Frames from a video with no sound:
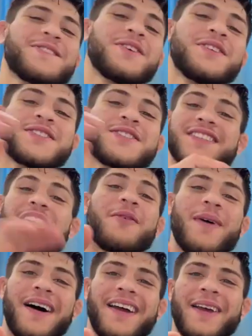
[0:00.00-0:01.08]
sure this is
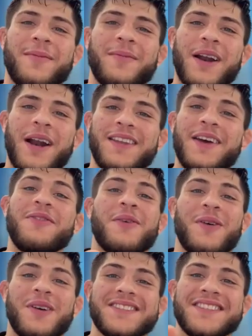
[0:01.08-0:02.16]
everybody, but I definitely
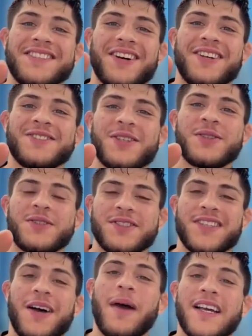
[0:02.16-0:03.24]
want to see John Jones and
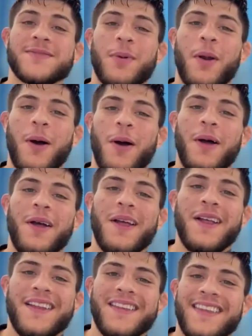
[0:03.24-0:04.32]
Tom Aspinall.
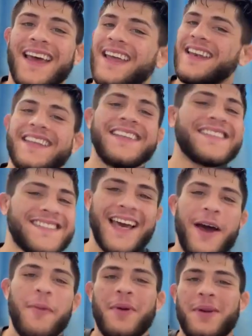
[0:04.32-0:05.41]
That needs to
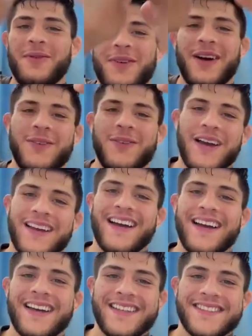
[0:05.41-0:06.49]
happen. I
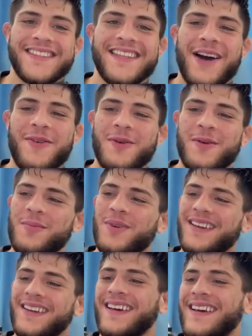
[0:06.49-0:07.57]
got to see that one.
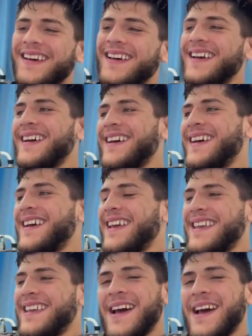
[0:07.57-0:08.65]
But
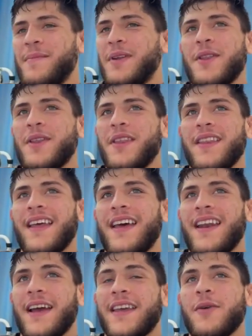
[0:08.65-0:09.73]
yeah, I mean, other than
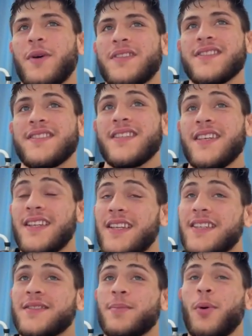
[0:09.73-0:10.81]
that, I can't wait to see
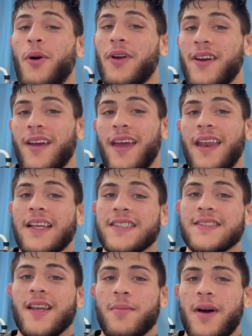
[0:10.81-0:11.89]
Ilia Topuria and
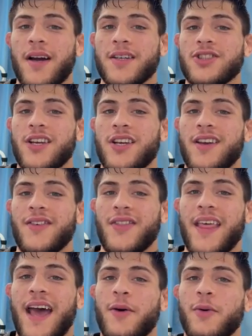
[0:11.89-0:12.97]
Islam Makhachev.
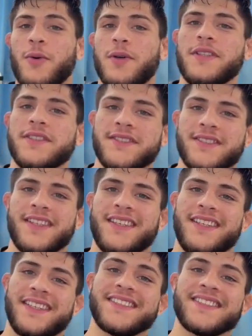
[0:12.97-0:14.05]
That one is
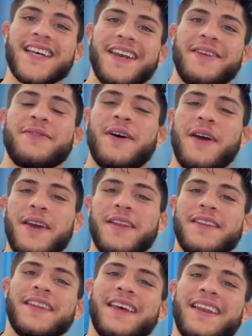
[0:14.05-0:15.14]
an exciting fight
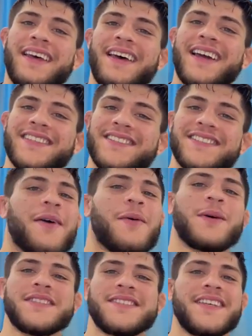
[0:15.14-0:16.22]
that I just can't
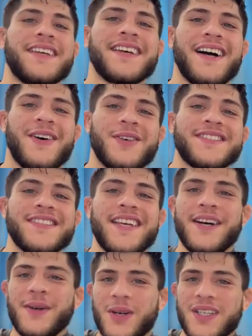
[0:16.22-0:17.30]
wait to see. I want to see
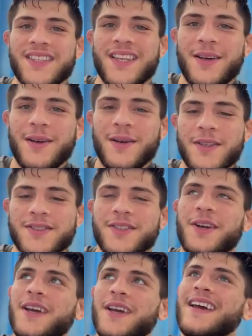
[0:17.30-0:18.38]
how
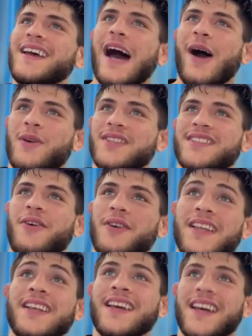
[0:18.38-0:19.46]
I want to see how
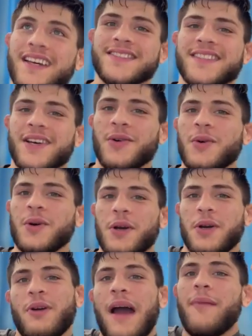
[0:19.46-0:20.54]
Ilia's
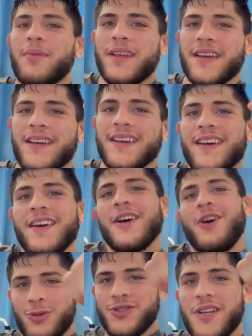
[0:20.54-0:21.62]
grappling
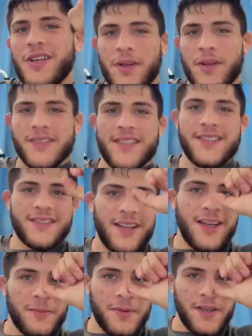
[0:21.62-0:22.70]
holds up against
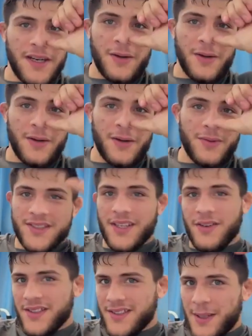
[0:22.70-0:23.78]
Islam, and then I want to see
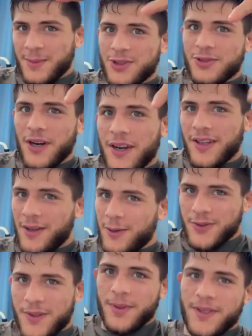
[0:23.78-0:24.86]
how Islam's striking holds
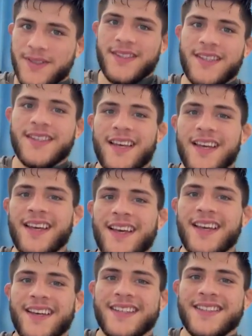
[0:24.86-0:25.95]
up against Ilia.
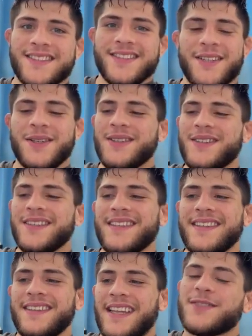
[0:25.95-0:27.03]
So
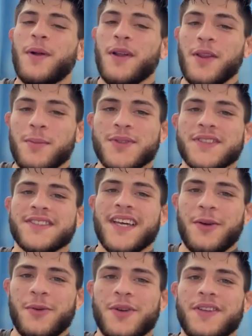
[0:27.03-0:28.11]
that's probably the most exciting
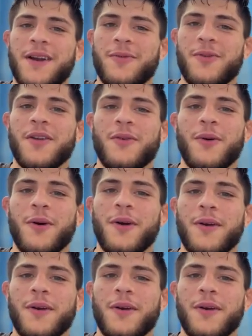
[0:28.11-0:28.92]
one that I'm ready for.